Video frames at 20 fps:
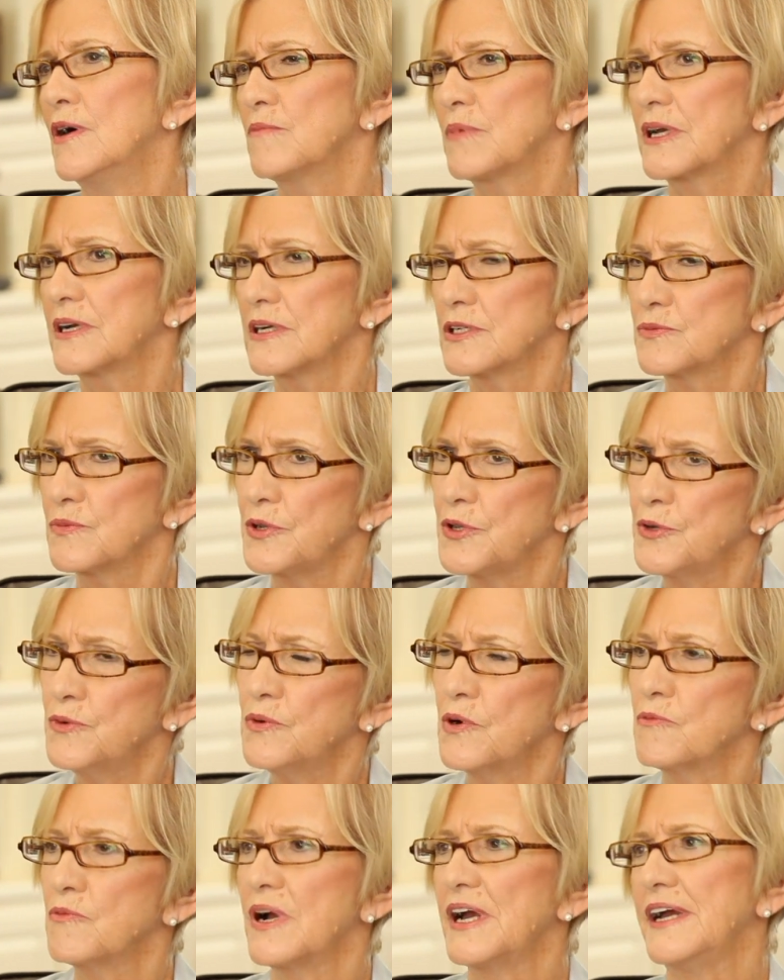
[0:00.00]
because we
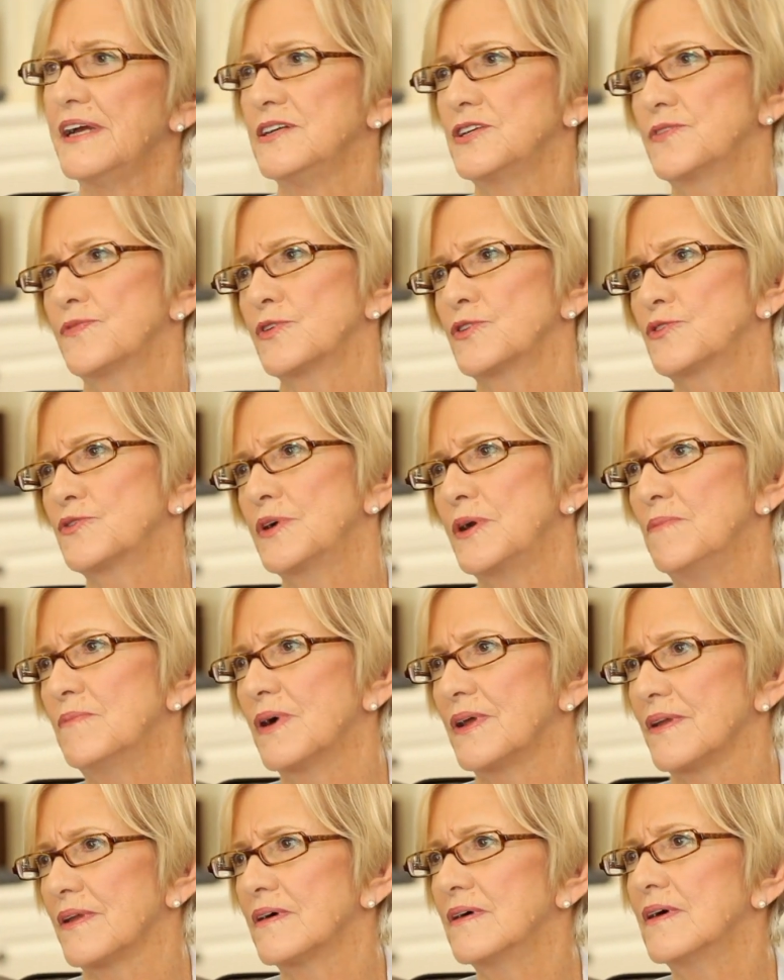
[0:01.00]
do arrange for
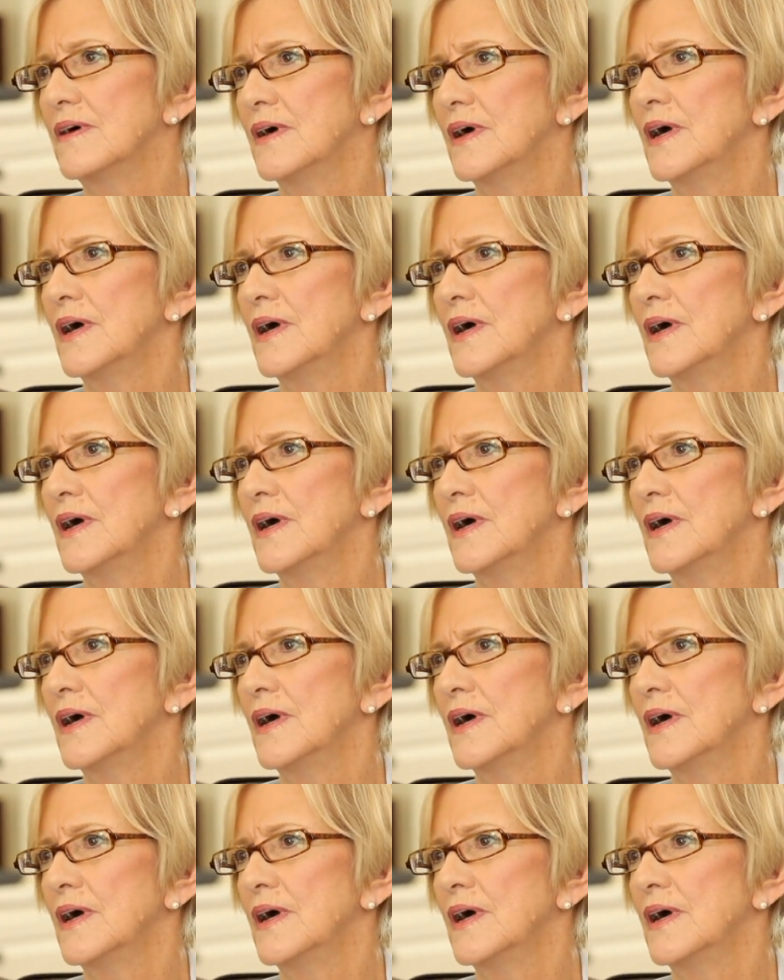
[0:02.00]
treatment